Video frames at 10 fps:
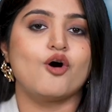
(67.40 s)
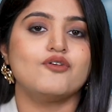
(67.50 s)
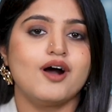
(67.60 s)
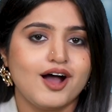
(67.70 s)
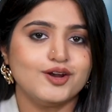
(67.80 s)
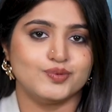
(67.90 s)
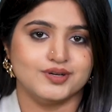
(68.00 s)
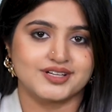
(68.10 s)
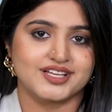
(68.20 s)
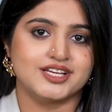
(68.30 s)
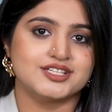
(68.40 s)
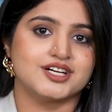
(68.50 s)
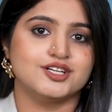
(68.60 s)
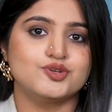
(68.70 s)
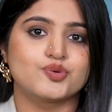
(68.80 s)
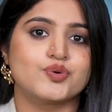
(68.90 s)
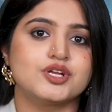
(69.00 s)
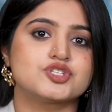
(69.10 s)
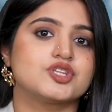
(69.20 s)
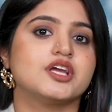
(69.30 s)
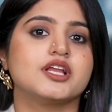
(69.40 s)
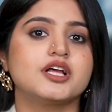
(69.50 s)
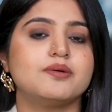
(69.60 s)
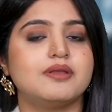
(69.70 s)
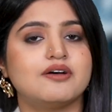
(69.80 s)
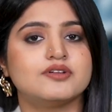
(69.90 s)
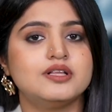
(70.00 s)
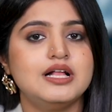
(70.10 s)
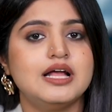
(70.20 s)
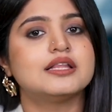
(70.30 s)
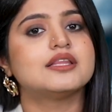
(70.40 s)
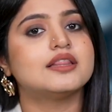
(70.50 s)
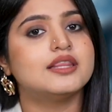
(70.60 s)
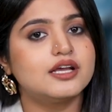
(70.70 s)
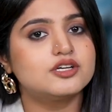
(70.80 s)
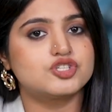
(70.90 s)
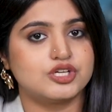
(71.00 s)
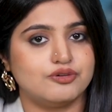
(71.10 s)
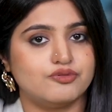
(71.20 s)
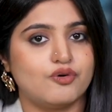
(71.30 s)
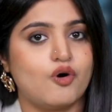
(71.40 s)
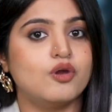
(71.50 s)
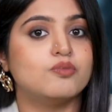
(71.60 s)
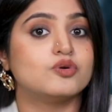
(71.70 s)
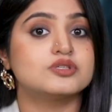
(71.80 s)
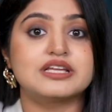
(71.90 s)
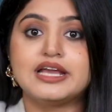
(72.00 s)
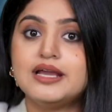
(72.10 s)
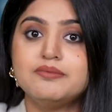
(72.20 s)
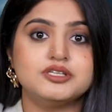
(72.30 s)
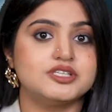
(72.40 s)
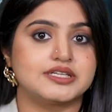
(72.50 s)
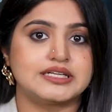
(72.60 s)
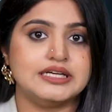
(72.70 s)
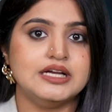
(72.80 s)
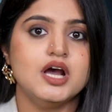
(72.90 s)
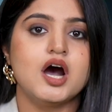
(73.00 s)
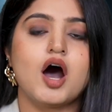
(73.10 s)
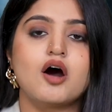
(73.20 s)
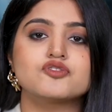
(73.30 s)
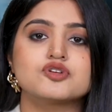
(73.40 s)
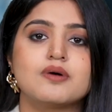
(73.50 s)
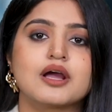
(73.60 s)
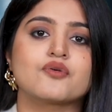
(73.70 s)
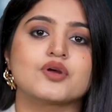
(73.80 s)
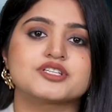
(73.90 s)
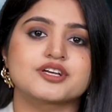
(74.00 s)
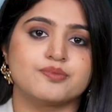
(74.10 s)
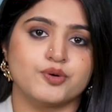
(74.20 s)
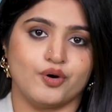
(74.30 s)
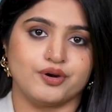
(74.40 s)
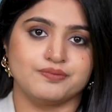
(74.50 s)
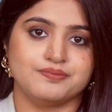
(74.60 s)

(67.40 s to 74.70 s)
of hard work in India to reach the income level that they achieve almost immediately after migrating abroad.